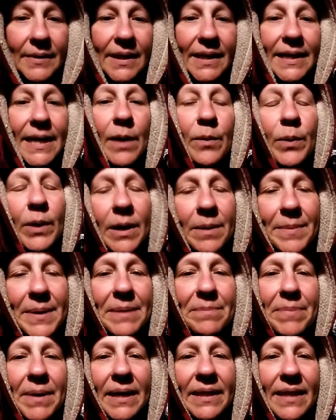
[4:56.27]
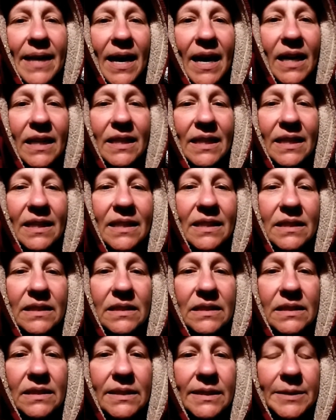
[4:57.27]
Now, what I mean by that
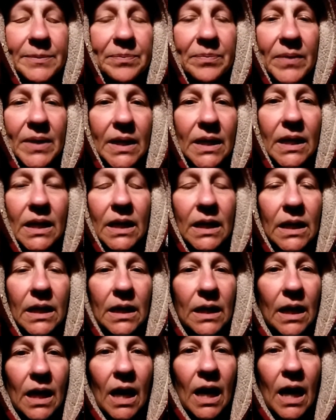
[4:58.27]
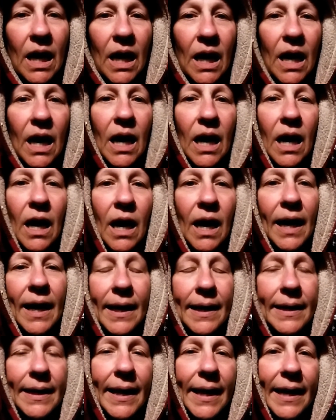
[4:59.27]
is
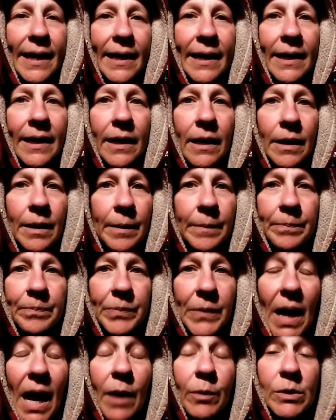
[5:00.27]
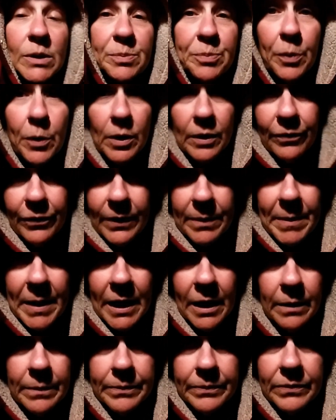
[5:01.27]
I am, I was born a
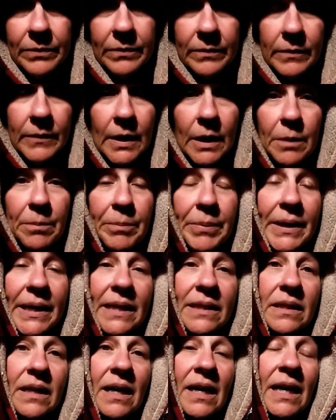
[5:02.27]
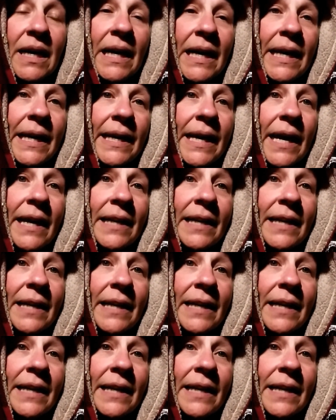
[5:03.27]
female, but I